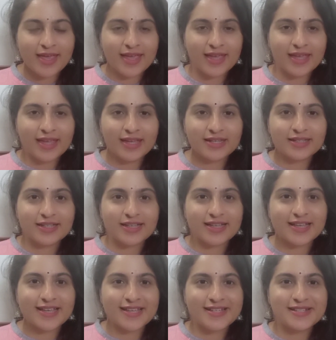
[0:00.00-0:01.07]
It
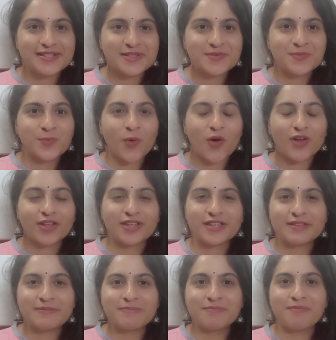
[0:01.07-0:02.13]
is
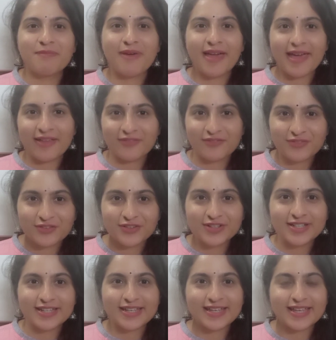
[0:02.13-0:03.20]
walking barefoot
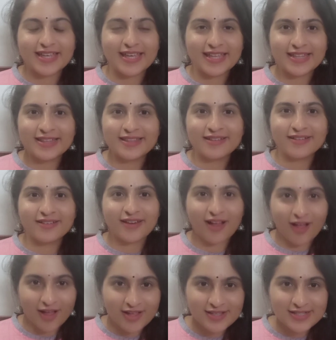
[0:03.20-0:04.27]
in the
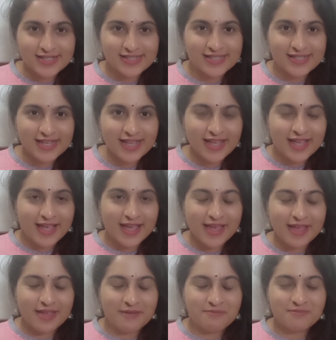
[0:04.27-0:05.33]
grass,
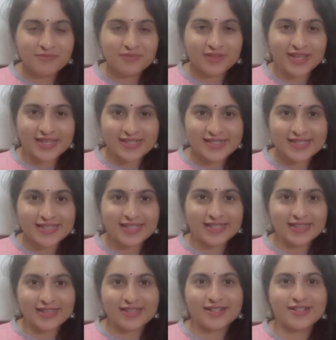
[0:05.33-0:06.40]

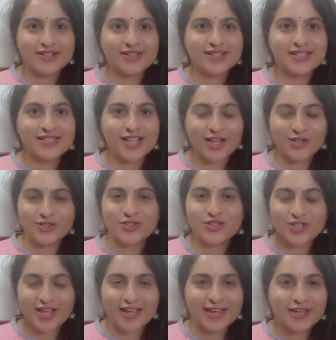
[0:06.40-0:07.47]
embracing the
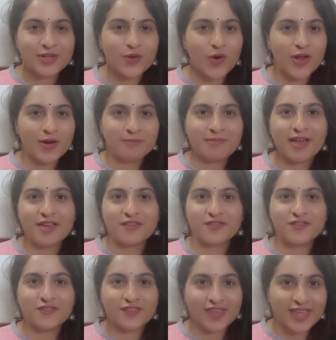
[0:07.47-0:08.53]
sunshine on my
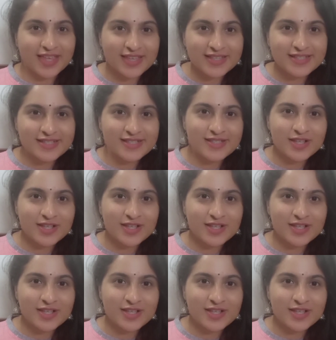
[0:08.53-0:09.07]
face,